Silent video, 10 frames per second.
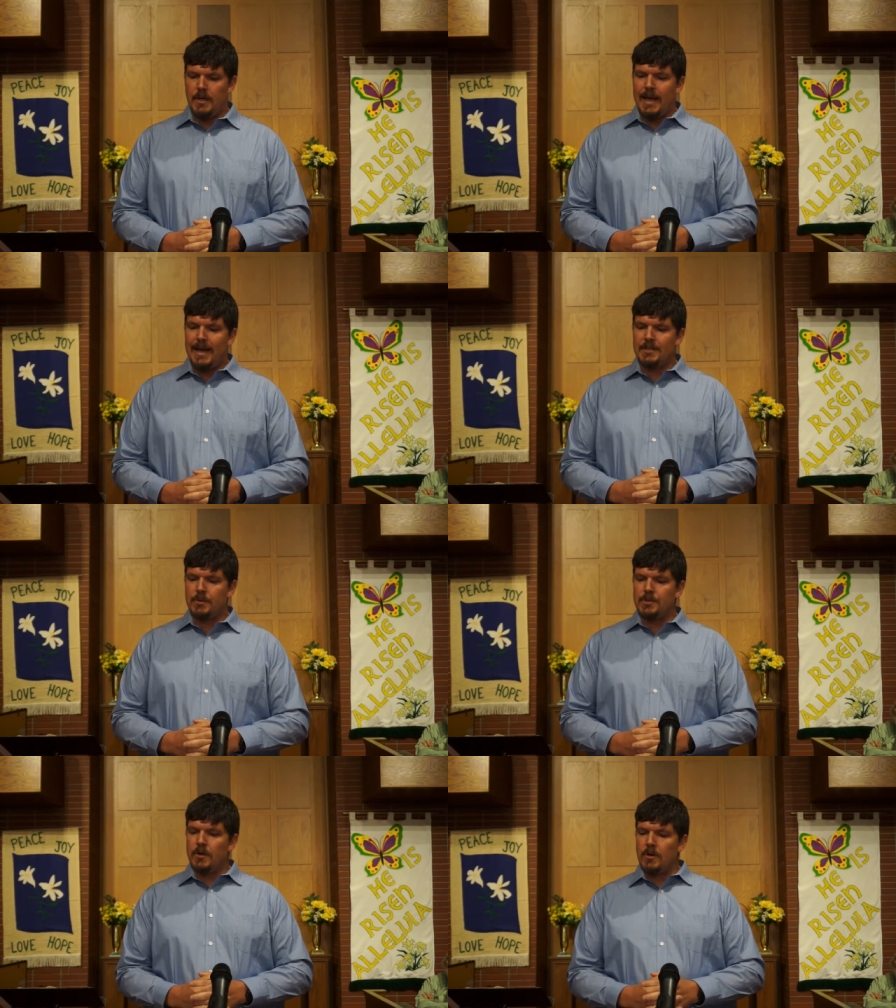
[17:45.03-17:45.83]
And as a
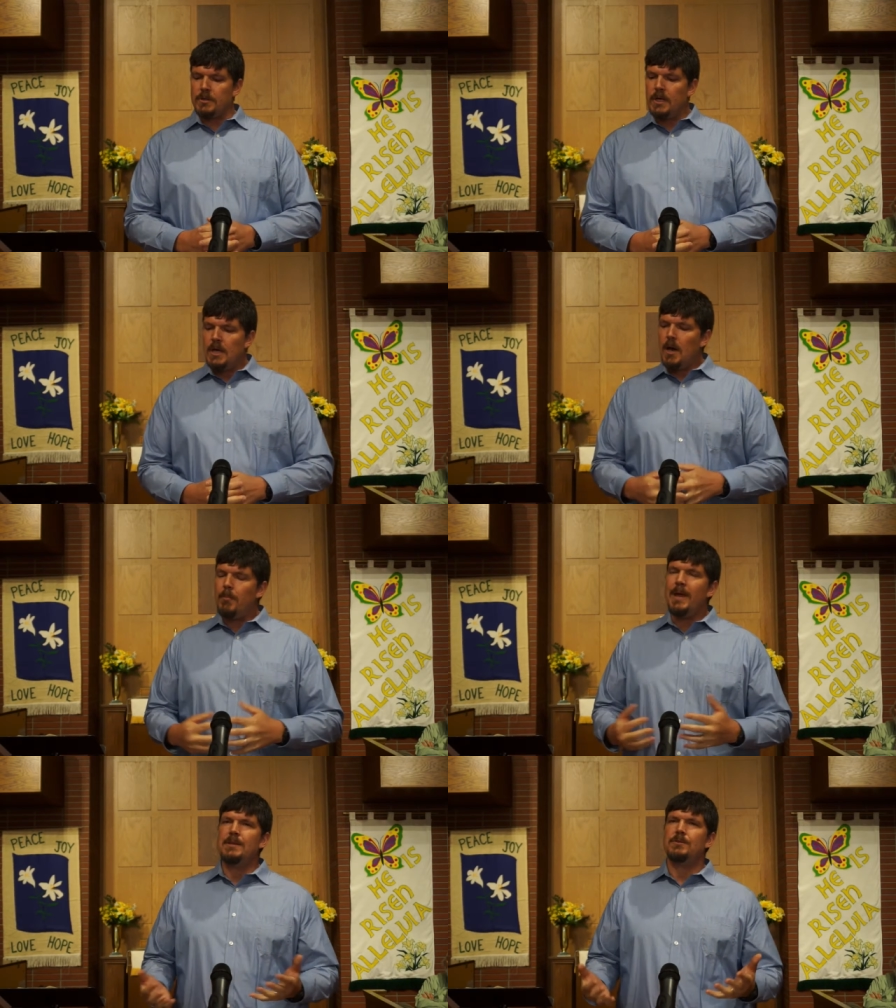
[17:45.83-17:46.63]
result, a
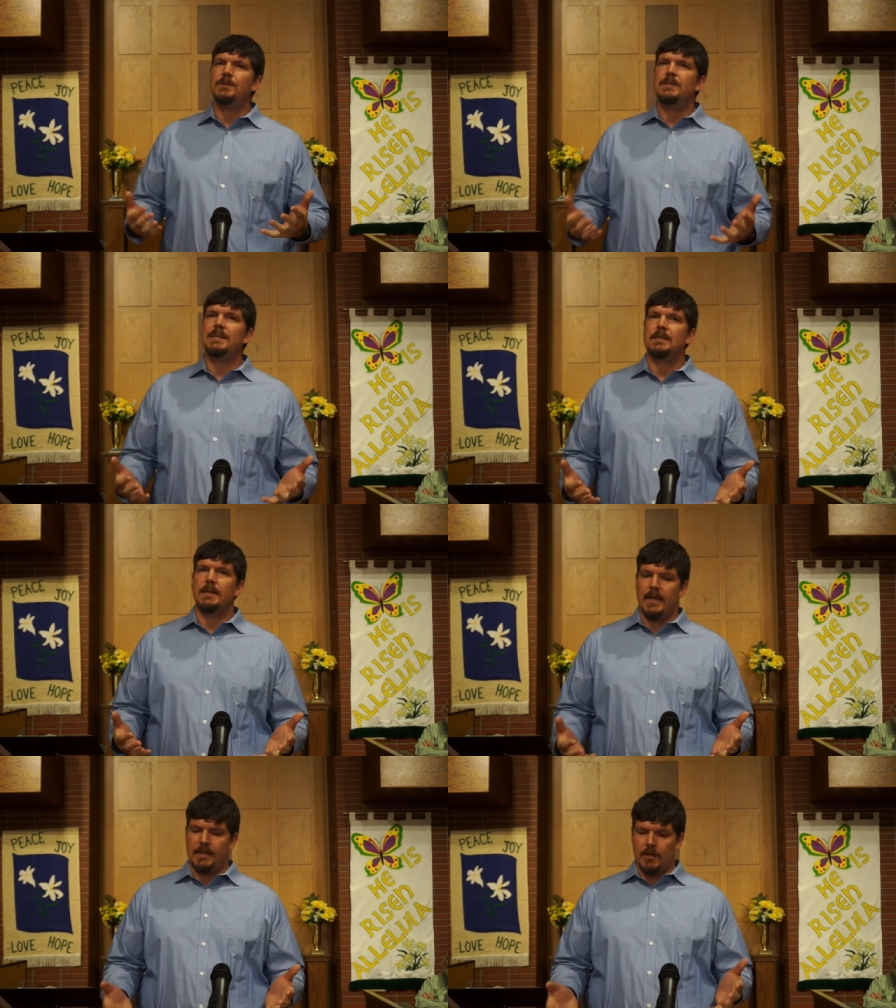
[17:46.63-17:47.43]
major
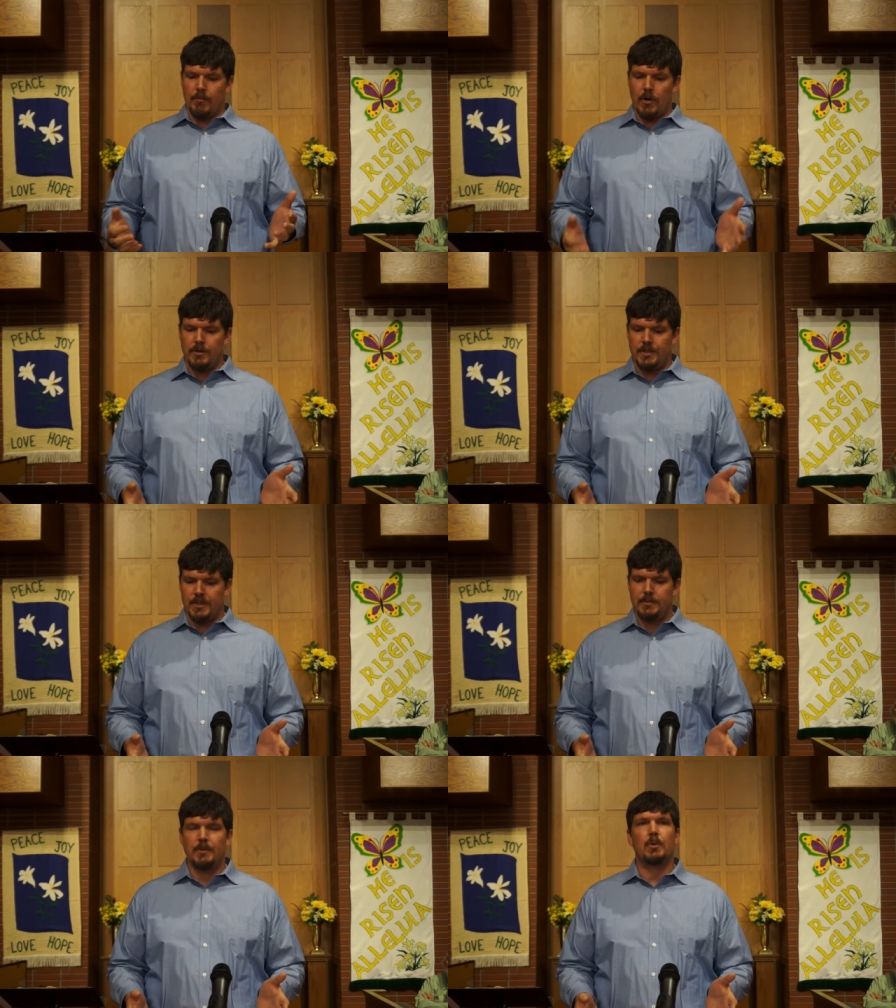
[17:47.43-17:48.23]
disconnect
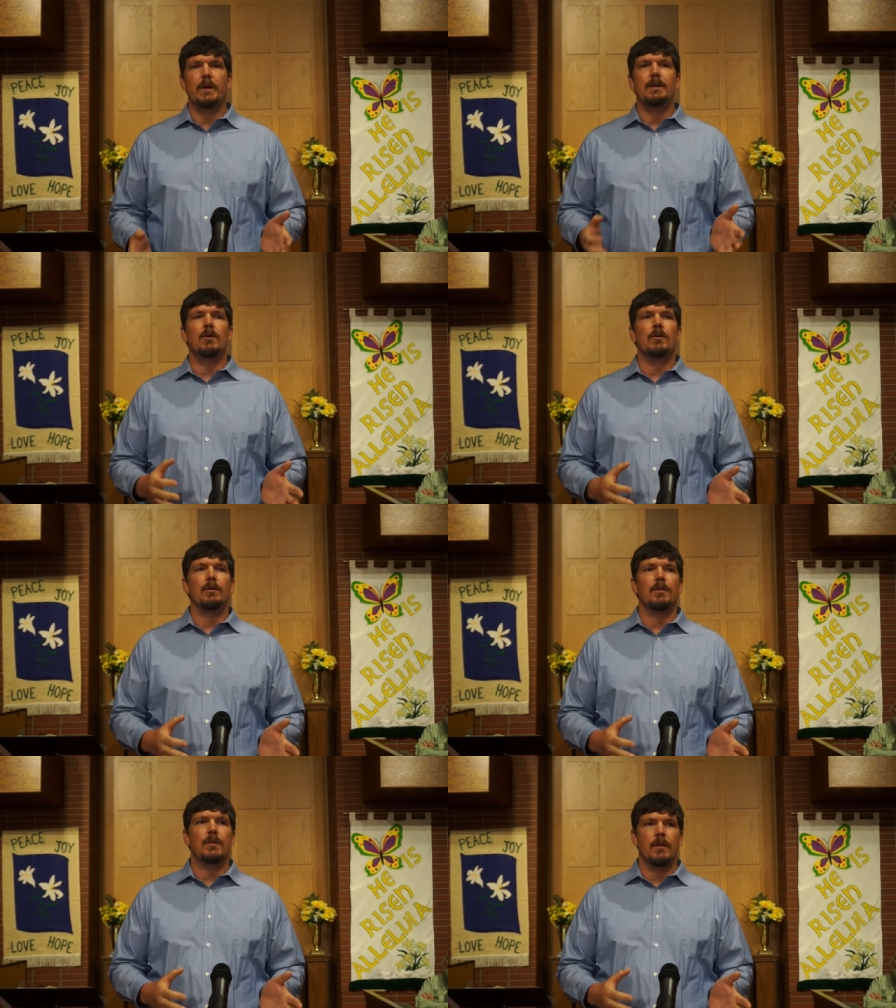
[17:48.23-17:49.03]
emerges between
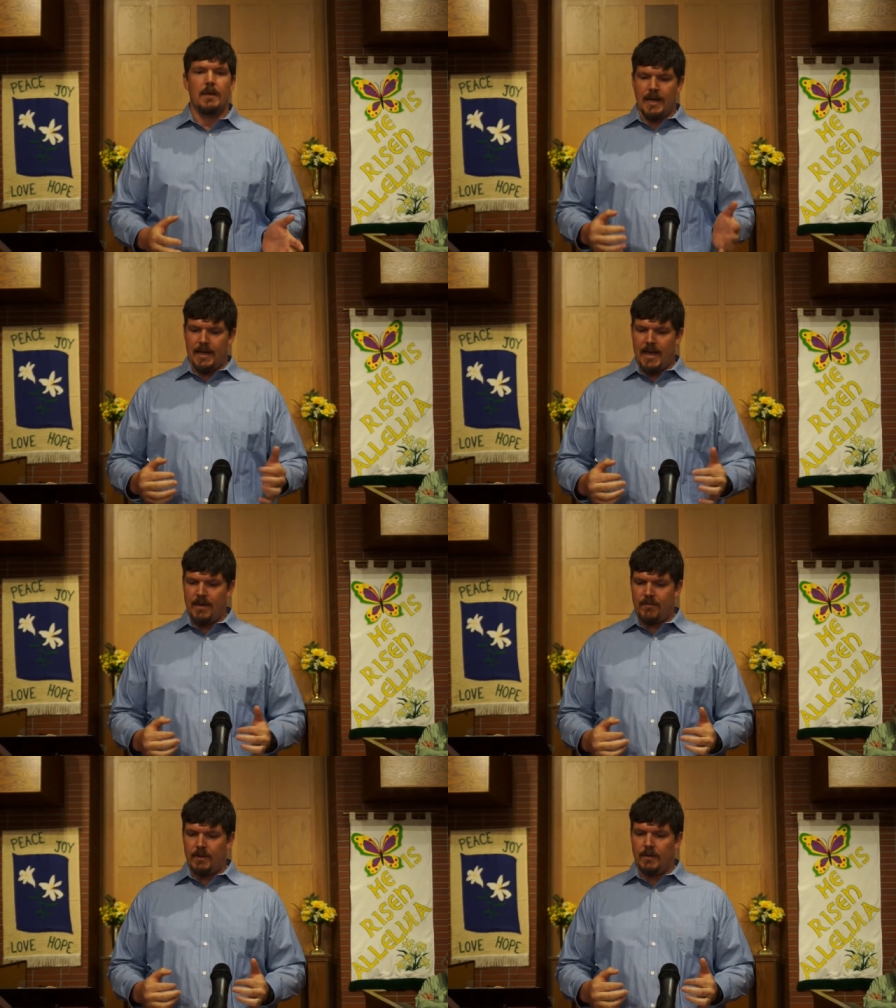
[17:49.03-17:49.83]
earth and
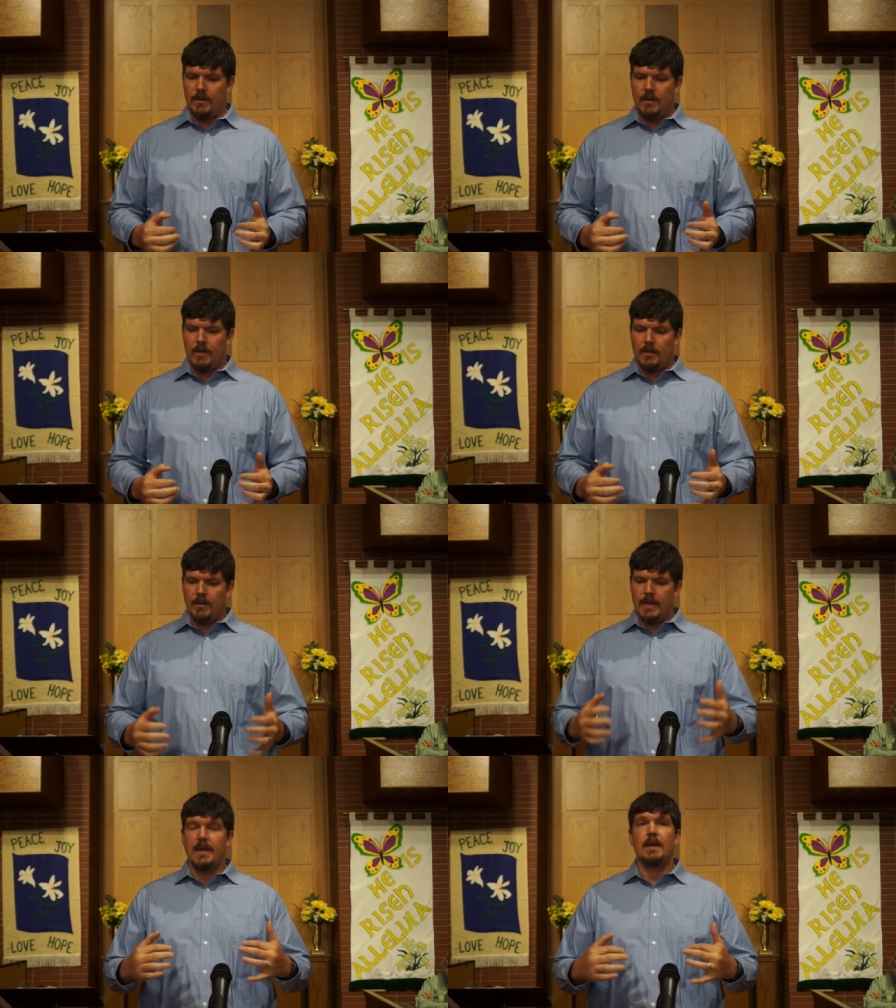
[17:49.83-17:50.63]
heaven, the
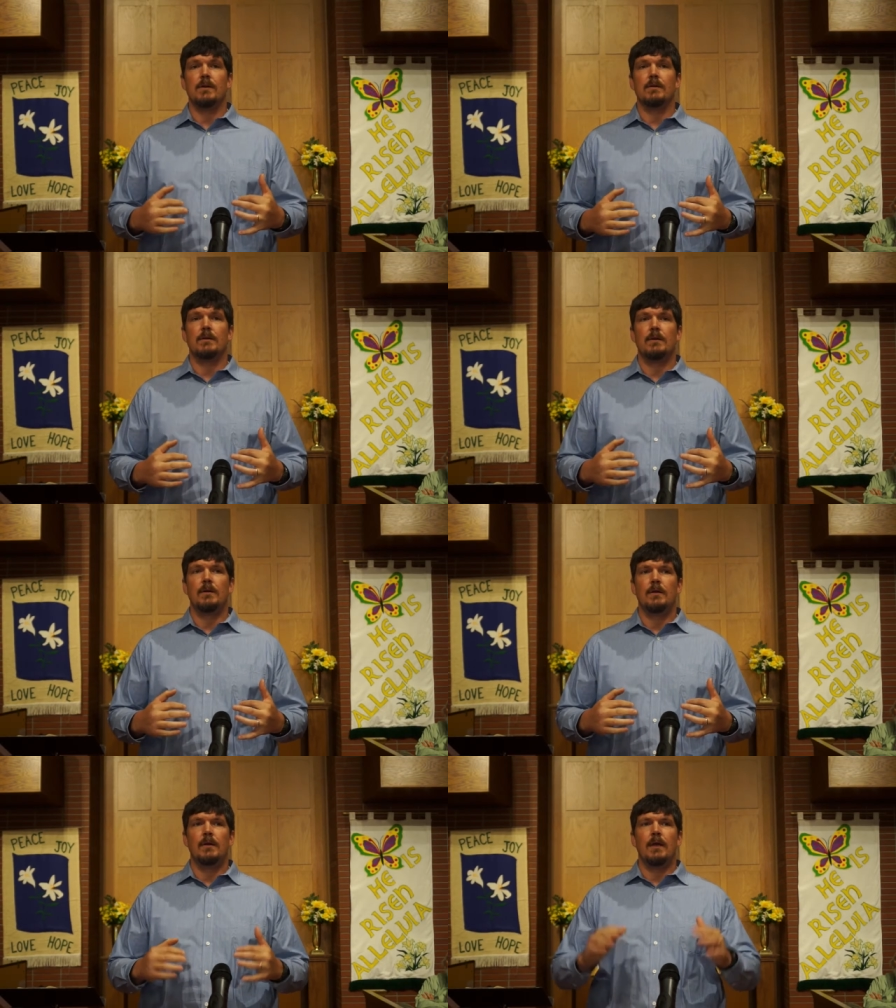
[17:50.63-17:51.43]
here
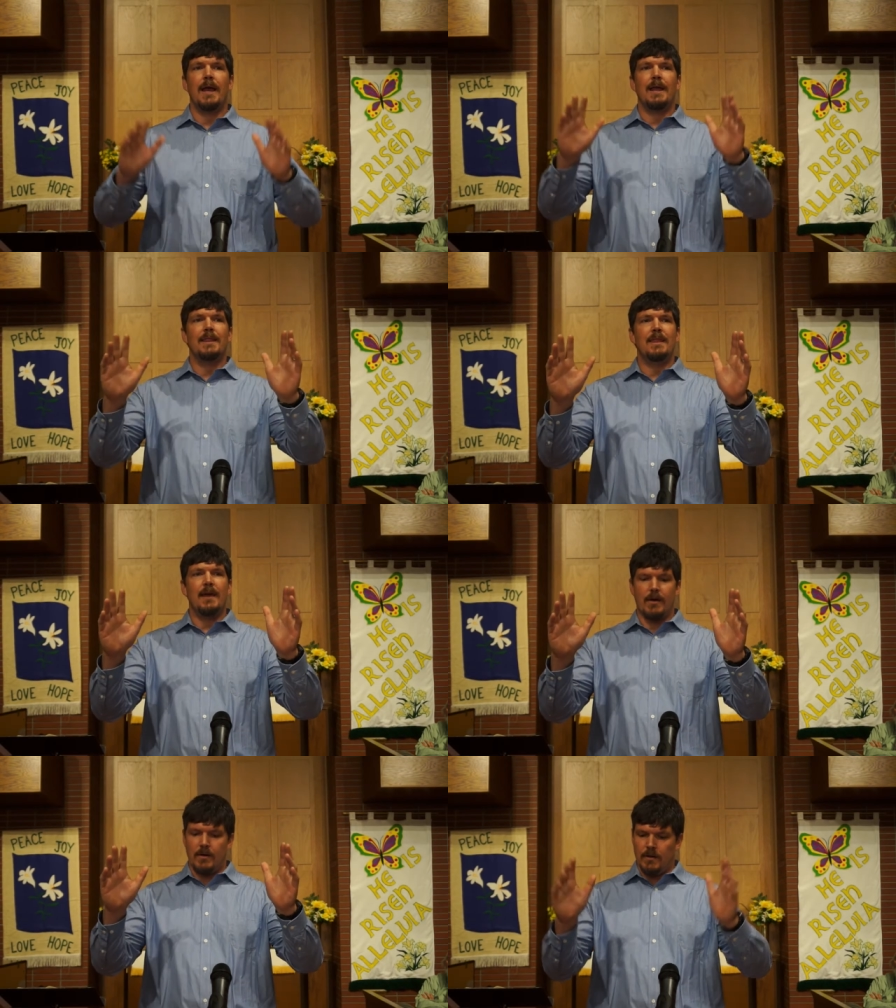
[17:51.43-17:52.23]
and there.